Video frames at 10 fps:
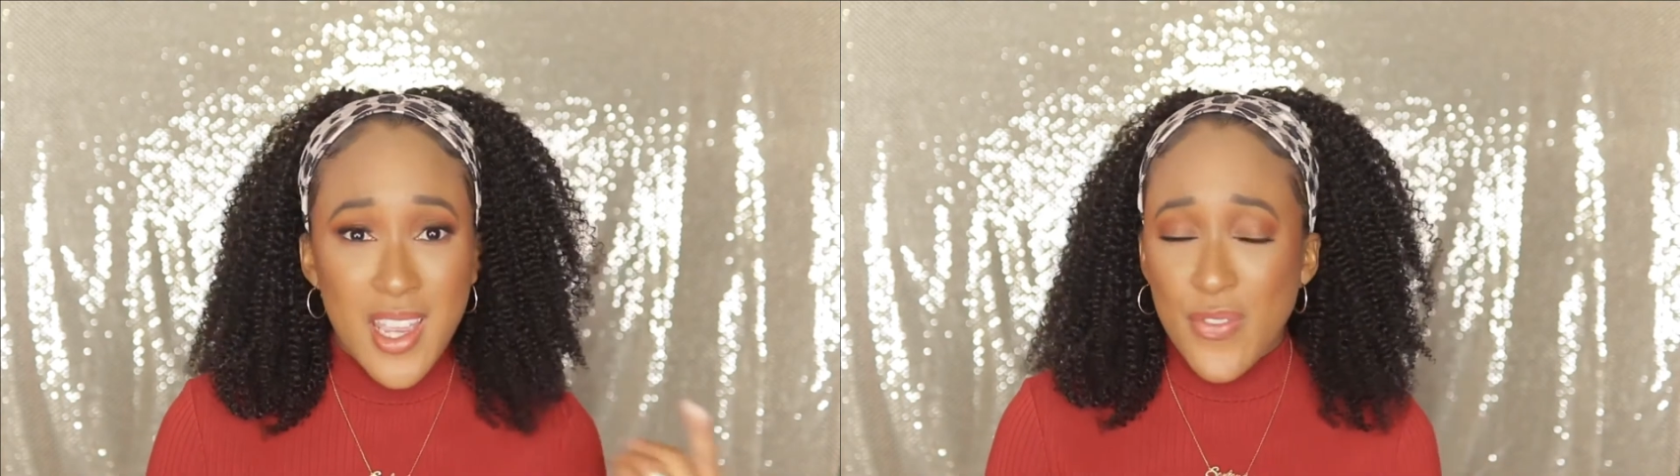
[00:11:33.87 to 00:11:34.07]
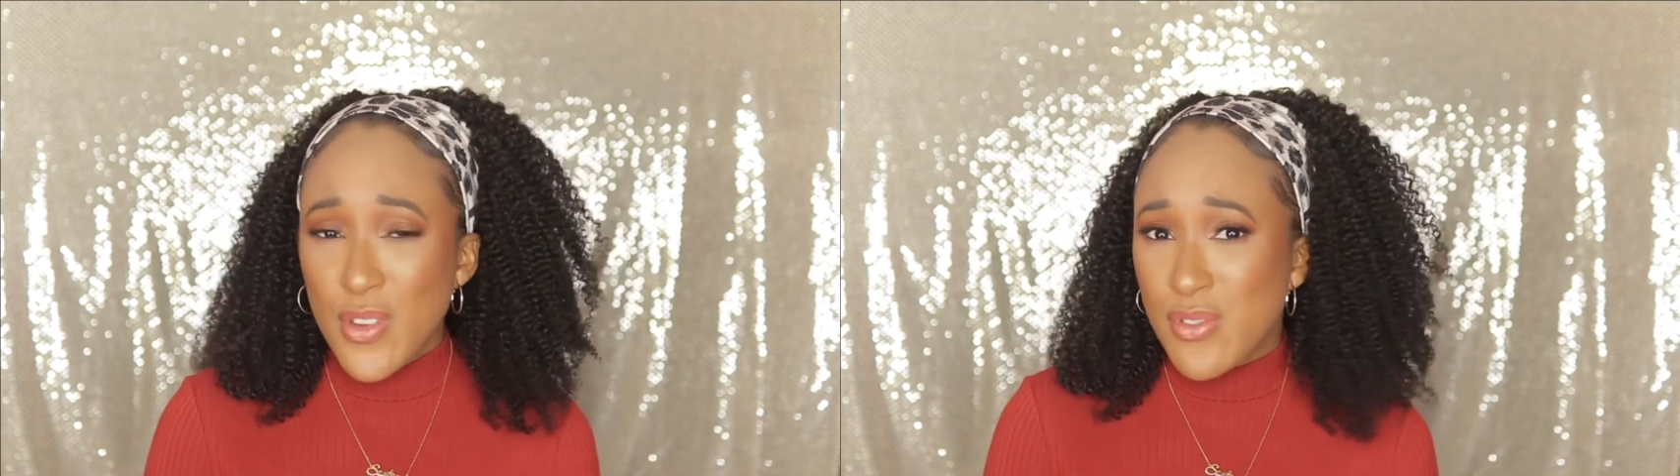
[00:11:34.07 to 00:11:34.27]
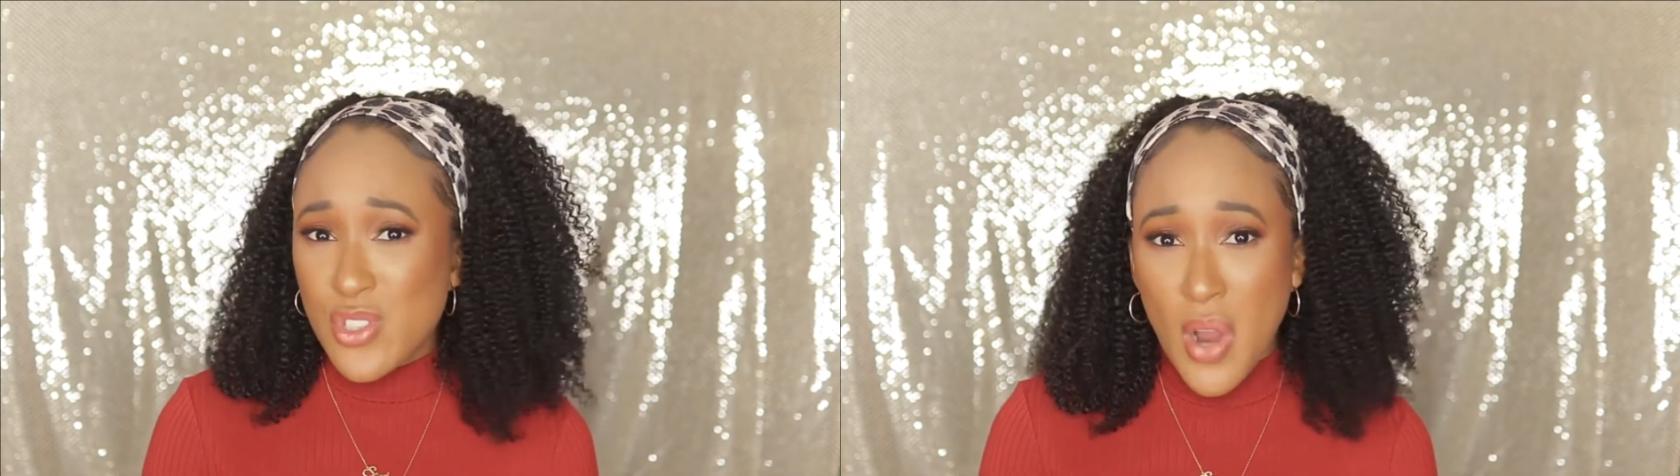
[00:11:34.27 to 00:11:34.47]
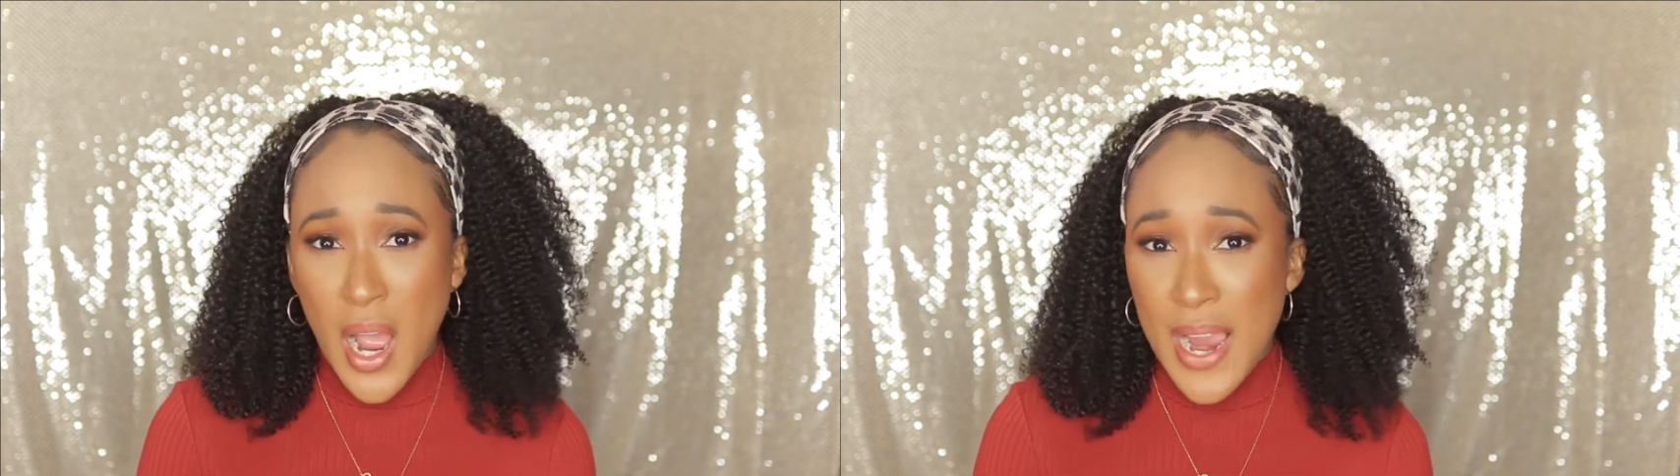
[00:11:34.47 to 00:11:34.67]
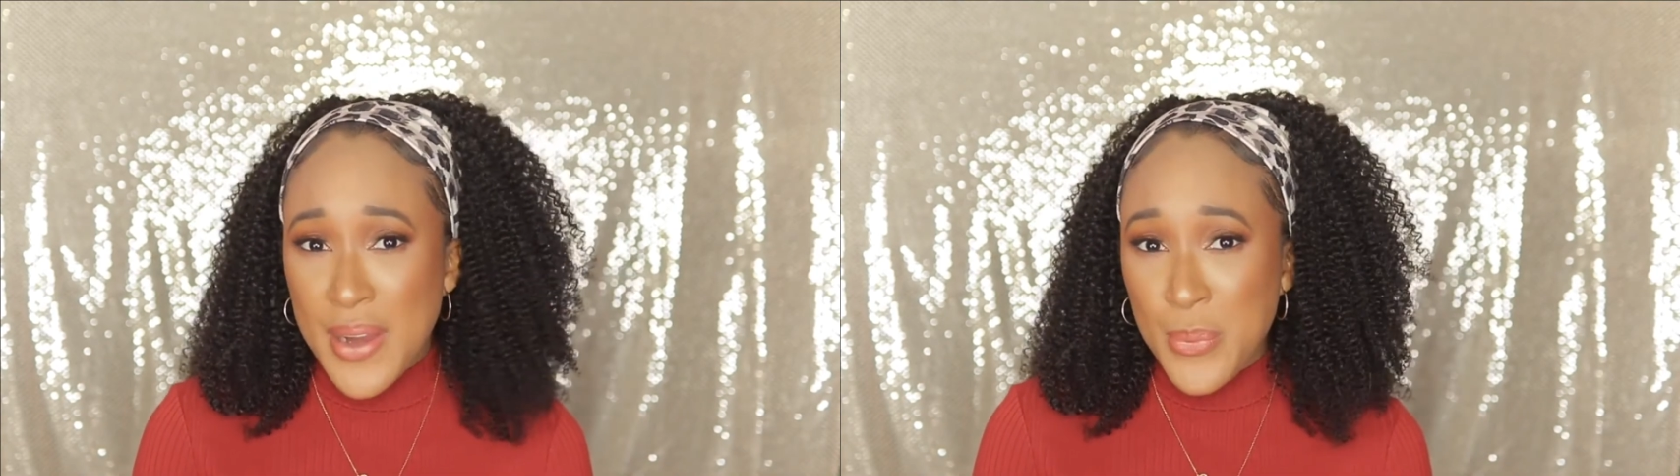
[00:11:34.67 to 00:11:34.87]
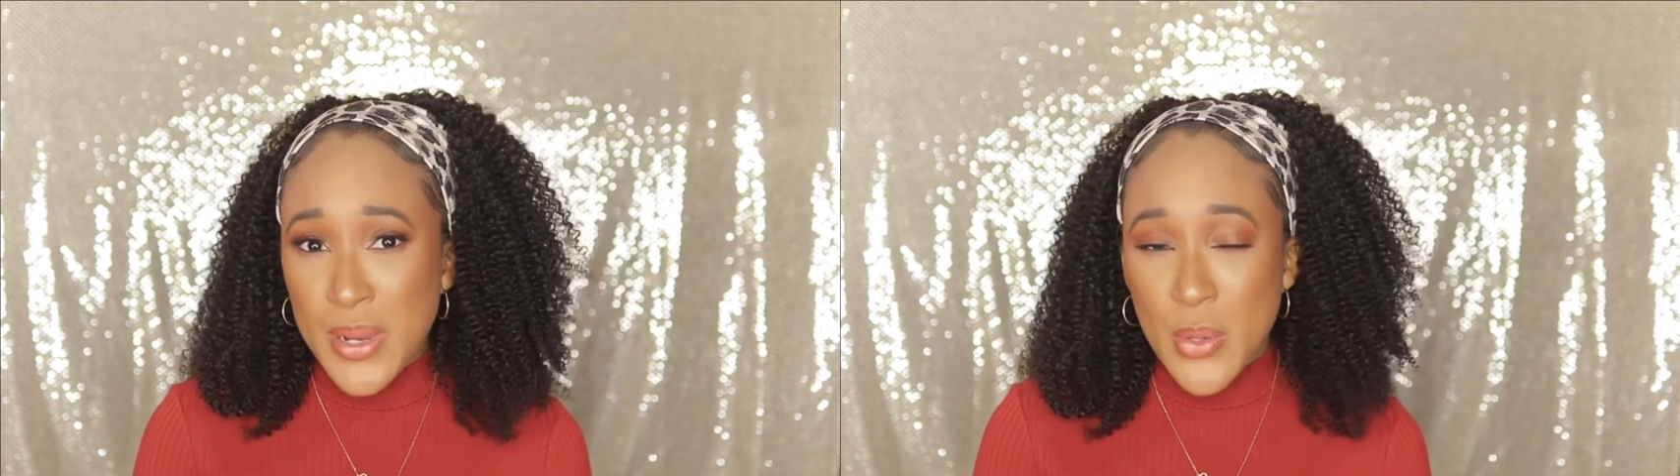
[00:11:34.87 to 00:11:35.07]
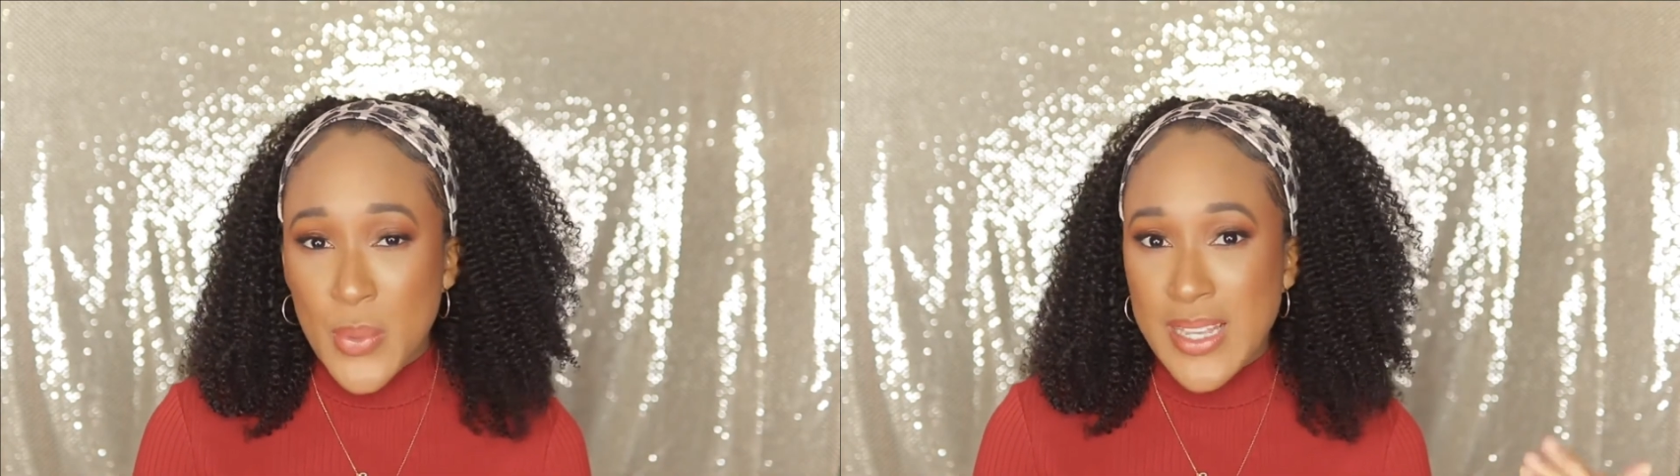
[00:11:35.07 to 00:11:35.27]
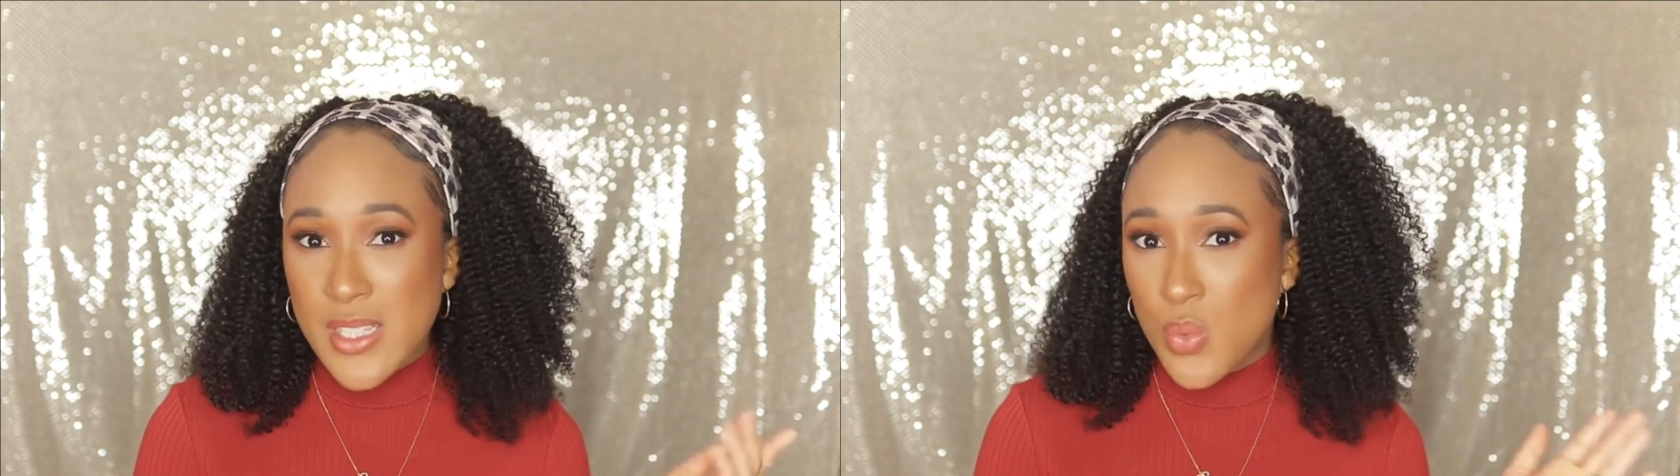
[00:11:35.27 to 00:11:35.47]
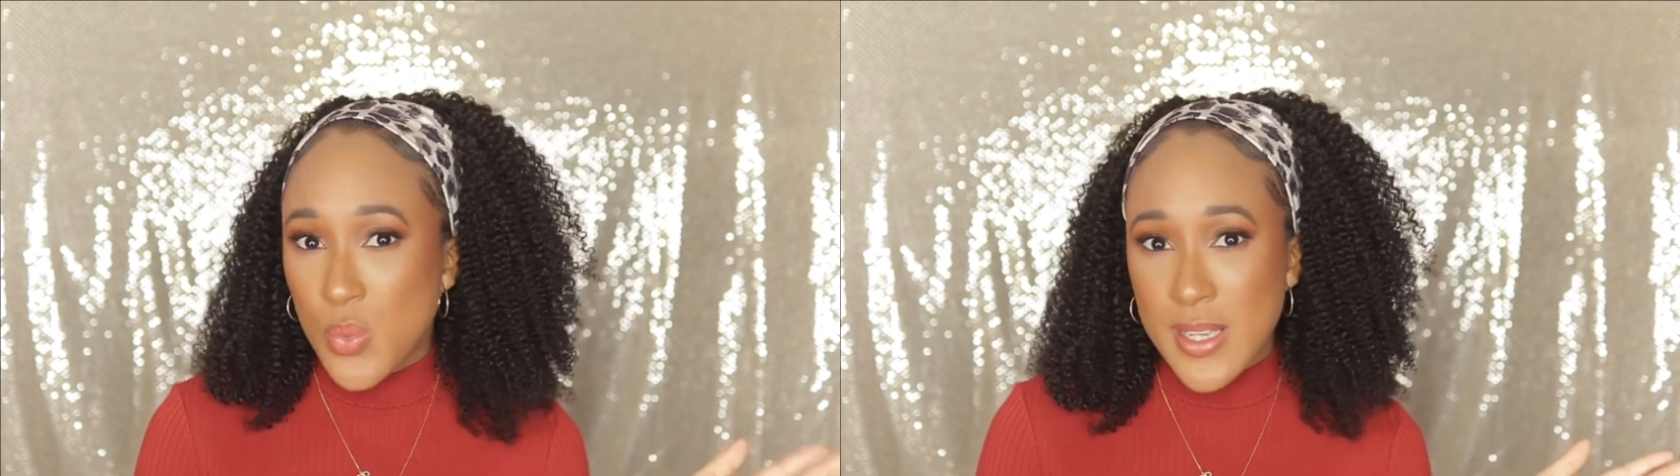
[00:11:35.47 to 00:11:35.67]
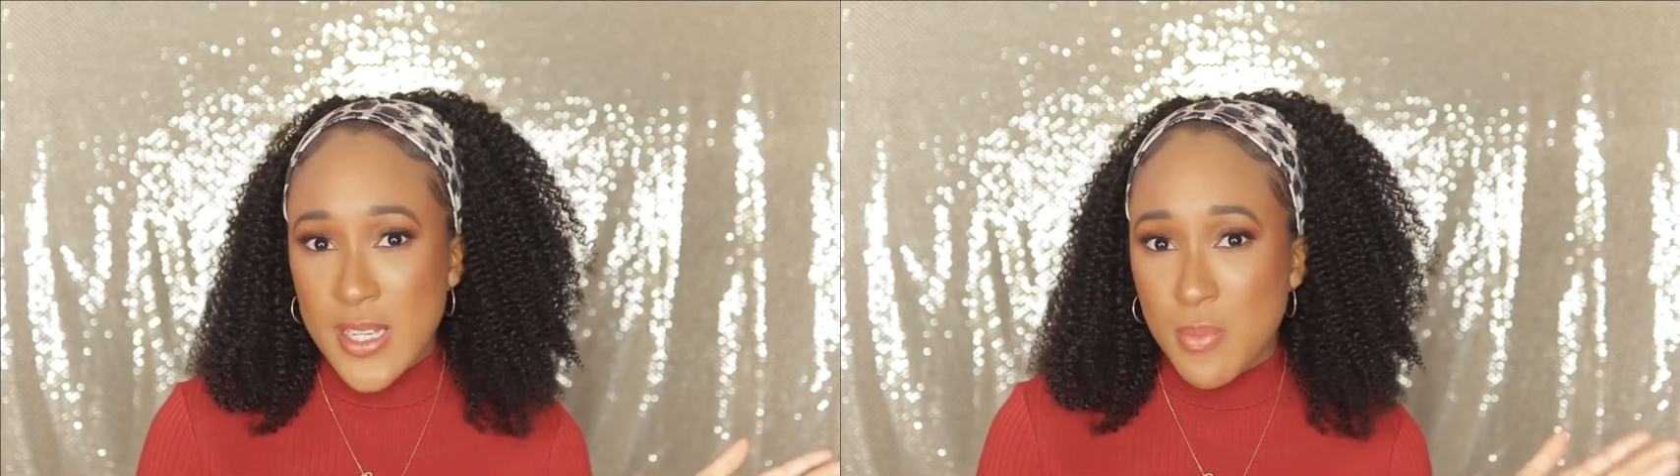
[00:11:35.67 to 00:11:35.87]
If you've tried Wequeen's
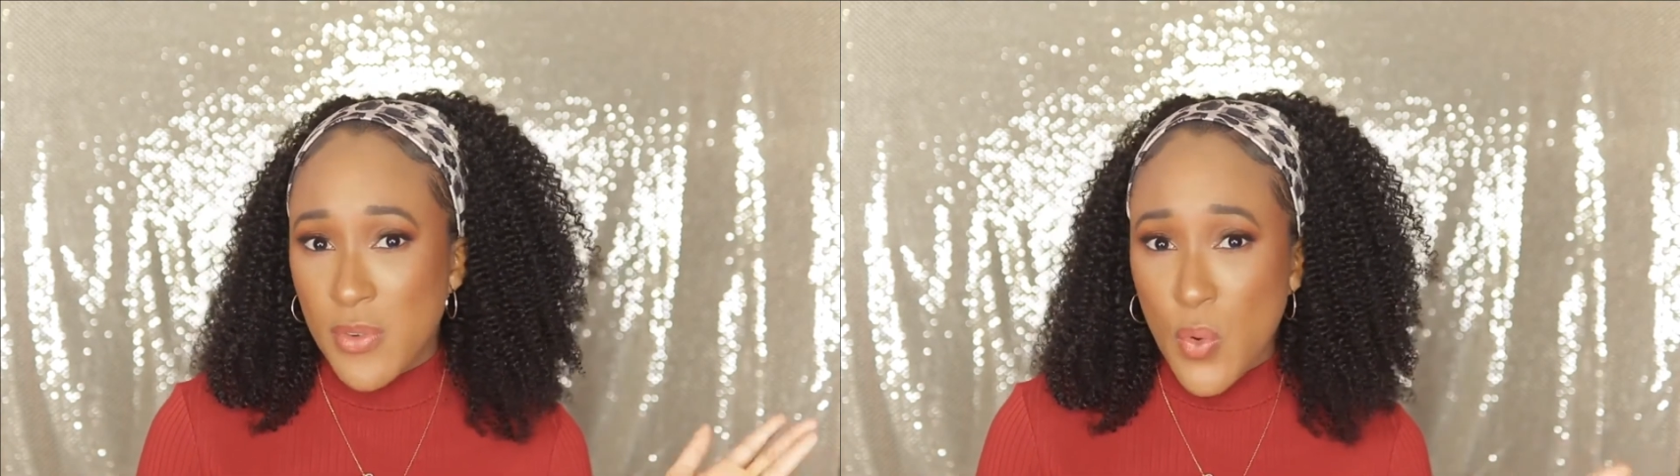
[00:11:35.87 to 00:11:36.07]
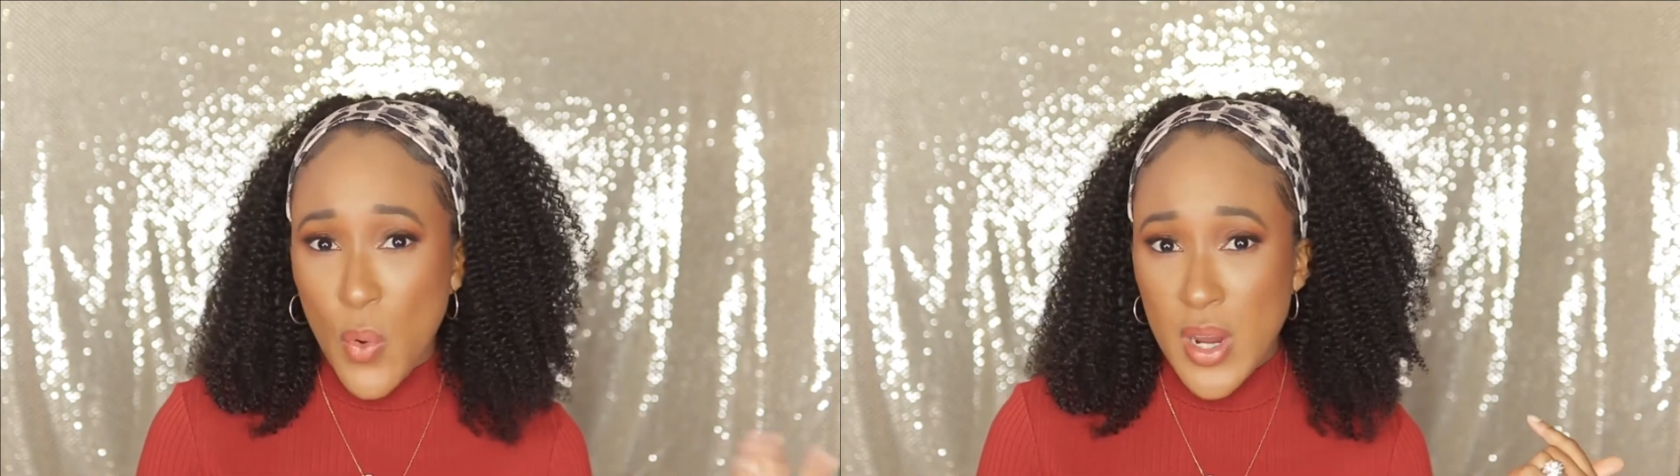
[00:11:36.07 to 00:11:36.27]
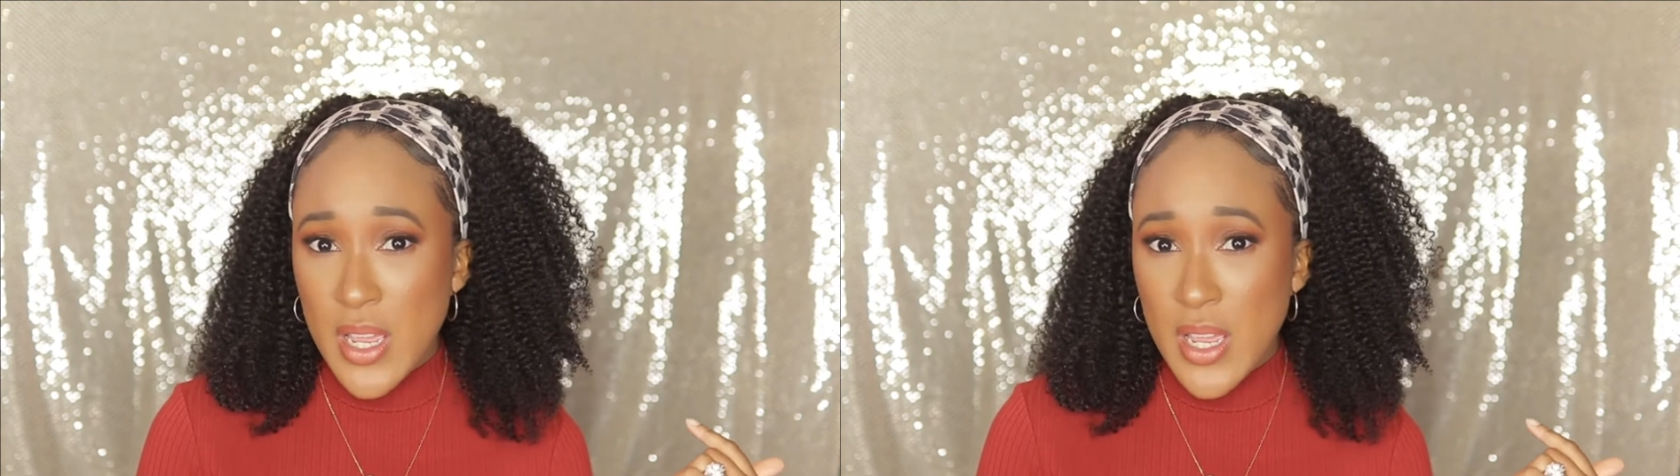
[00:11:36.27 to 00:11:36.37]
wigs before,